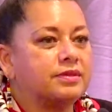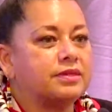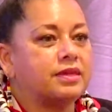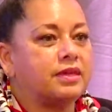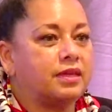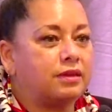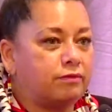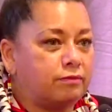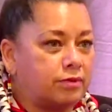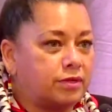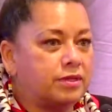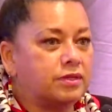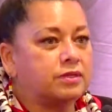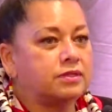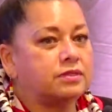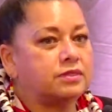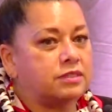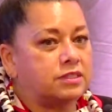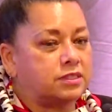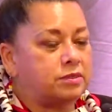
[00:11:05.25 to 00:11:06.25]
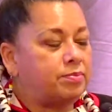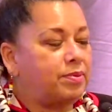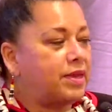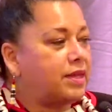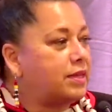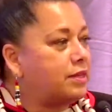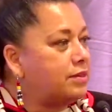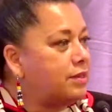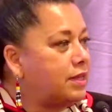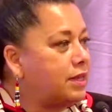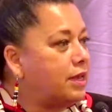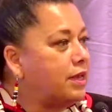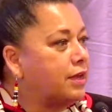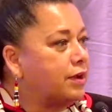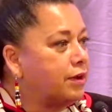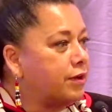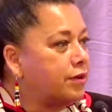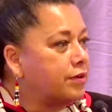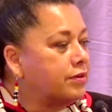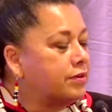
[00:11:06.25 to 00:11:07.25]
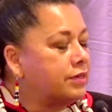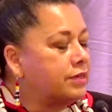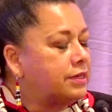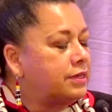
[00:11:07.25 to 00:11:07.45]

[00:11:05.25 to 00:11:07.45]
It will dissipate in the air,